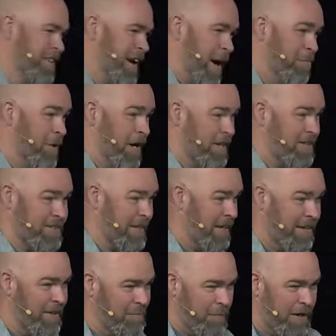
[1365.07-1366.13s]
I'm not going to say
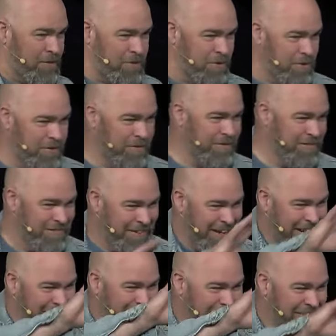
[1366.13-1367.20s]
anything about you.
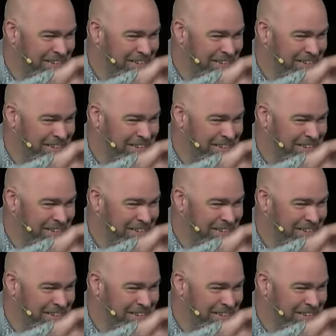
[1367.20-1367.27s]
Hi.